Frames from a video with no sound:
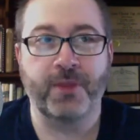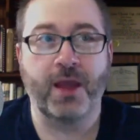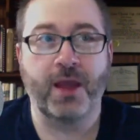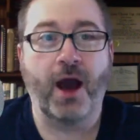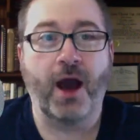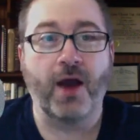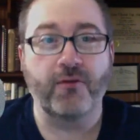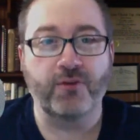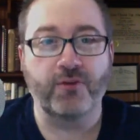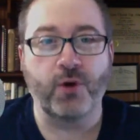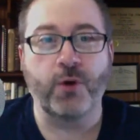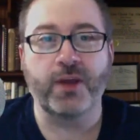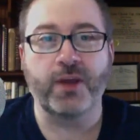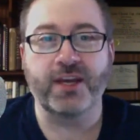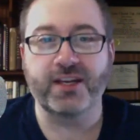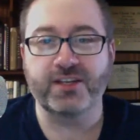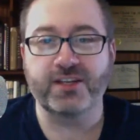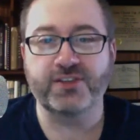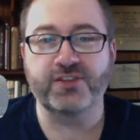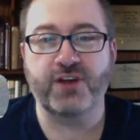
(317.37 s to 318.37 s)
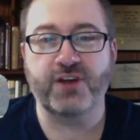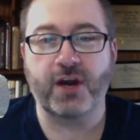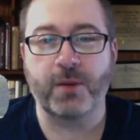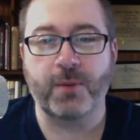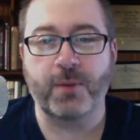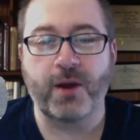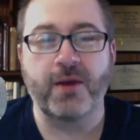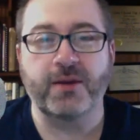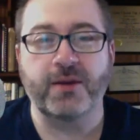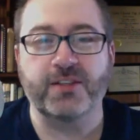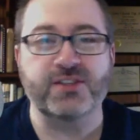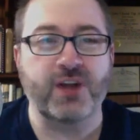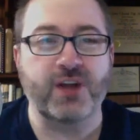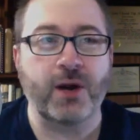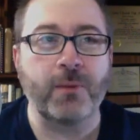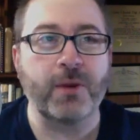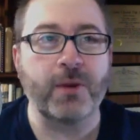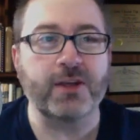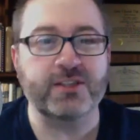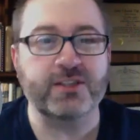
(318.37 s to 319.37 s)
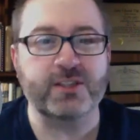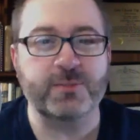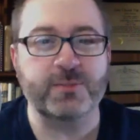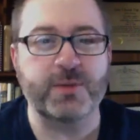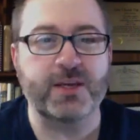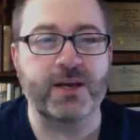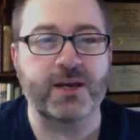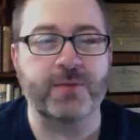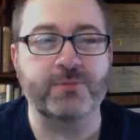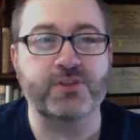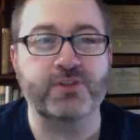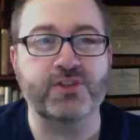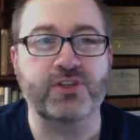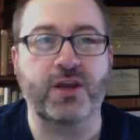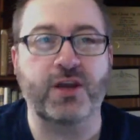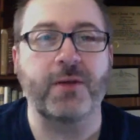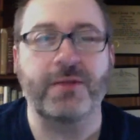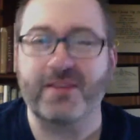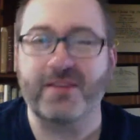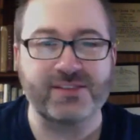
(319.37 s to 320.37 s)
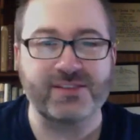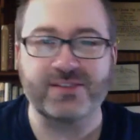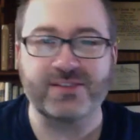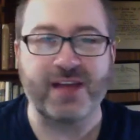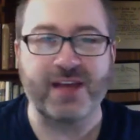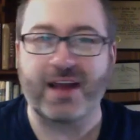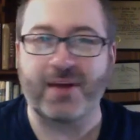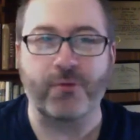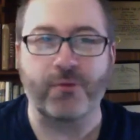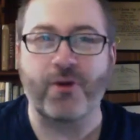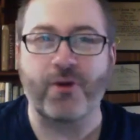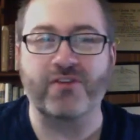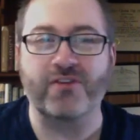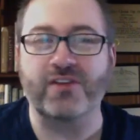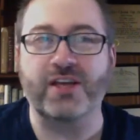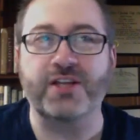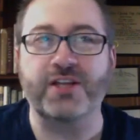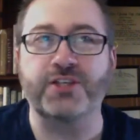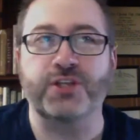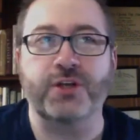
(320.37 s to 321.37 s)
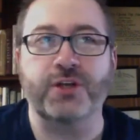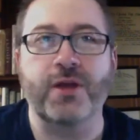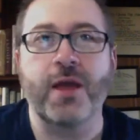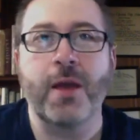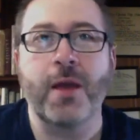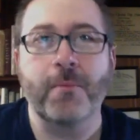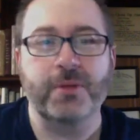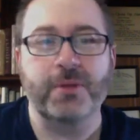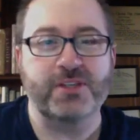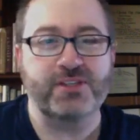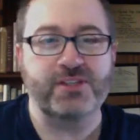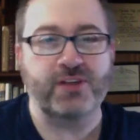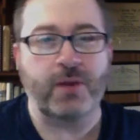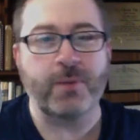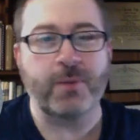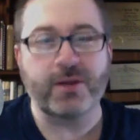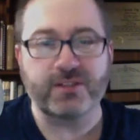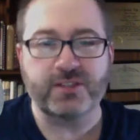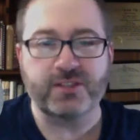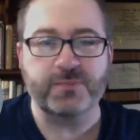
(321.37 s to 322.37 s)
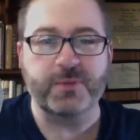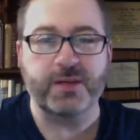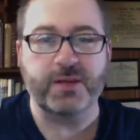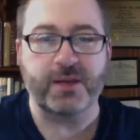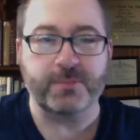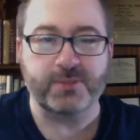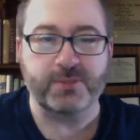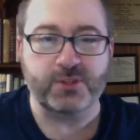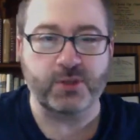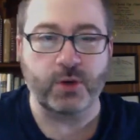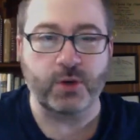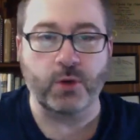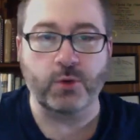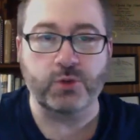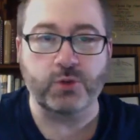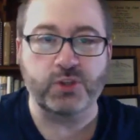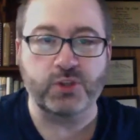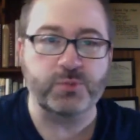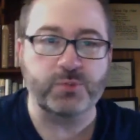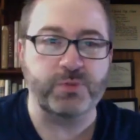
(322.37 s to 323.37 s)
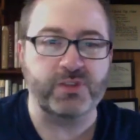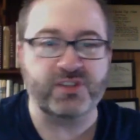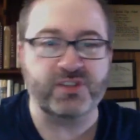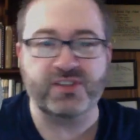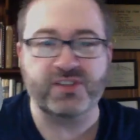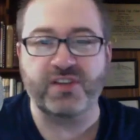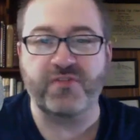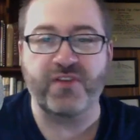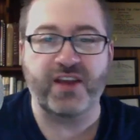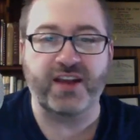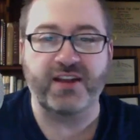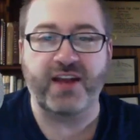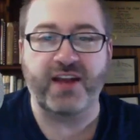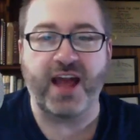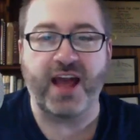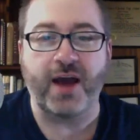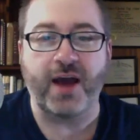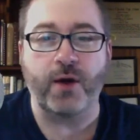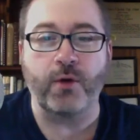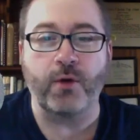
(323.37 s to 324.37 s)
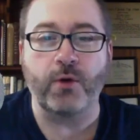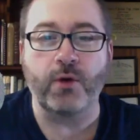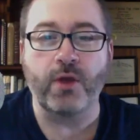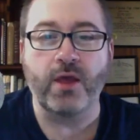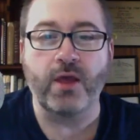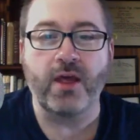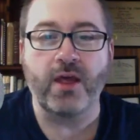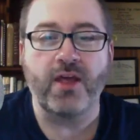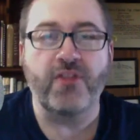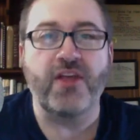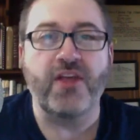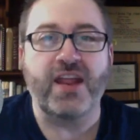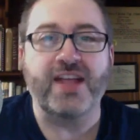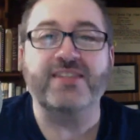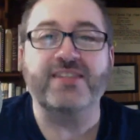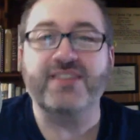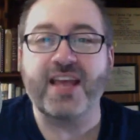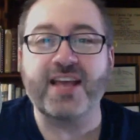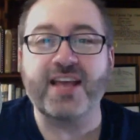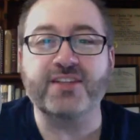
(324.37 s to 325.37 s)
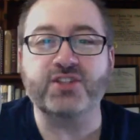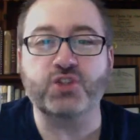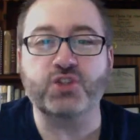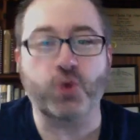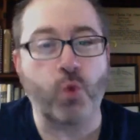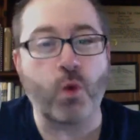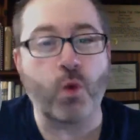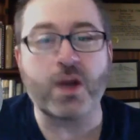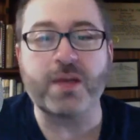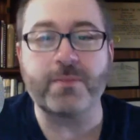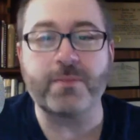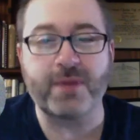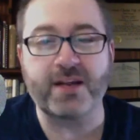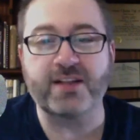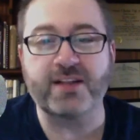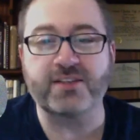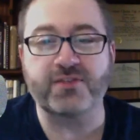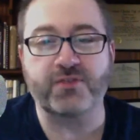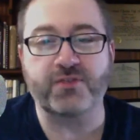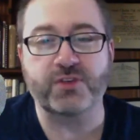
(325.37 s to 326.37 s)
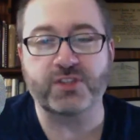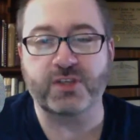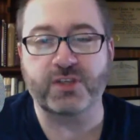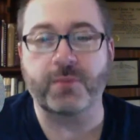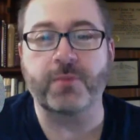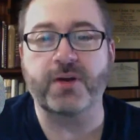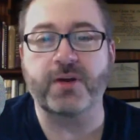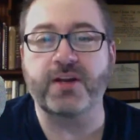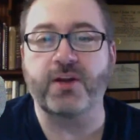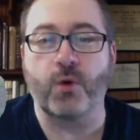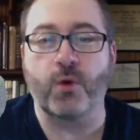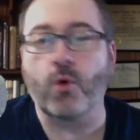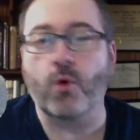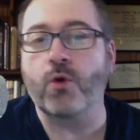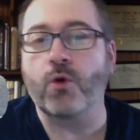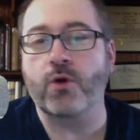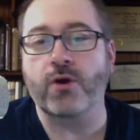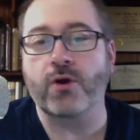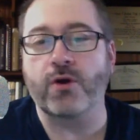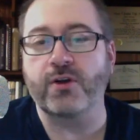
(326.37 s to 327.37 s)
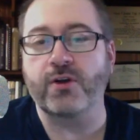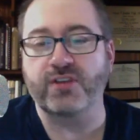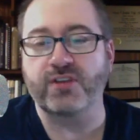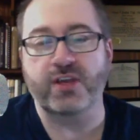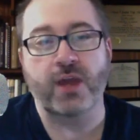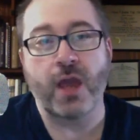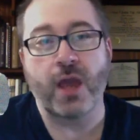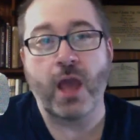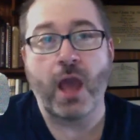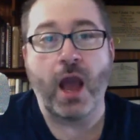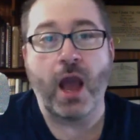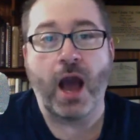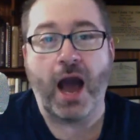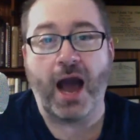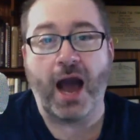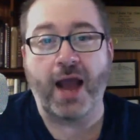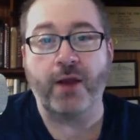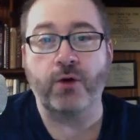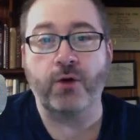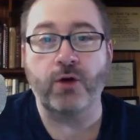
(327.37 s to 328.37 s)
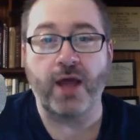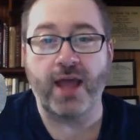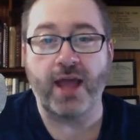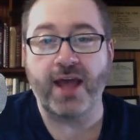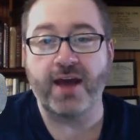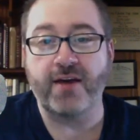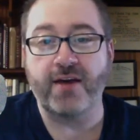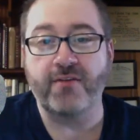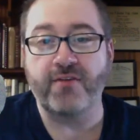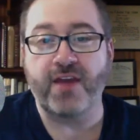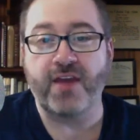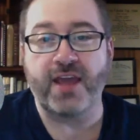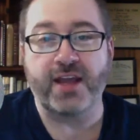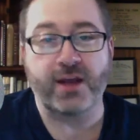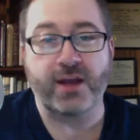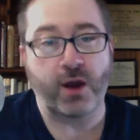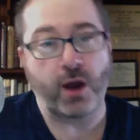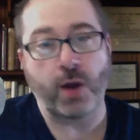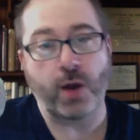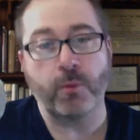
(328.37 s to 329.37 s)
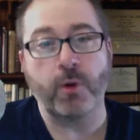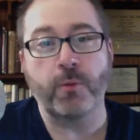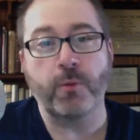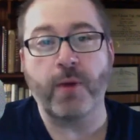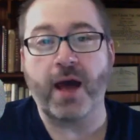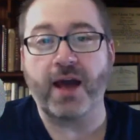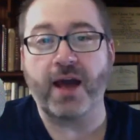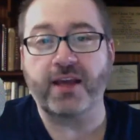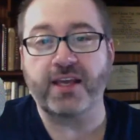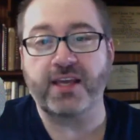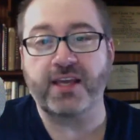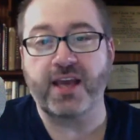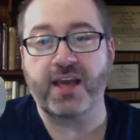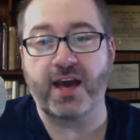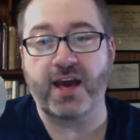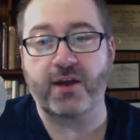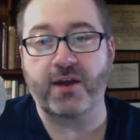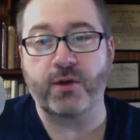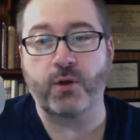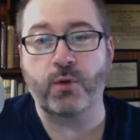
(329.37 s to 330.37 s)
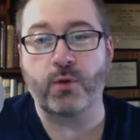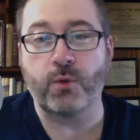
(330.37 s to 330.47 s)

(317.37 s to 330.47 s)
of going into Starbucks. Starbucks has become, and this is not a revelation, but Starbucks has become so specific now that it takes 20 minutes for somebody to order. It's like, I'll have a caramel macchiato with